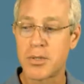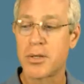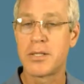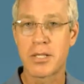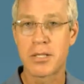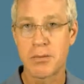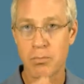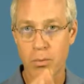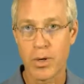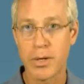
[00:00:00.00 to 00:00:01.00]
So that's
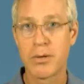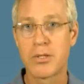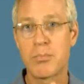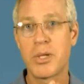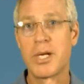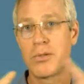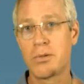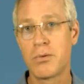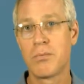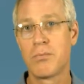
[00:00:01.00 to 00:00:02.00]
one split
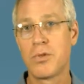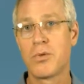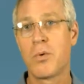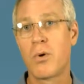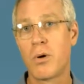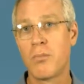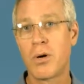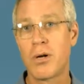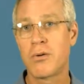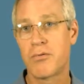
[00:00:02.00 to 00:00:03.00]
into two or
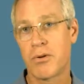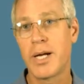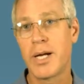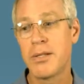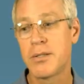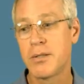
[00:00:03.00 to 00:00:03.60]
more other varieties.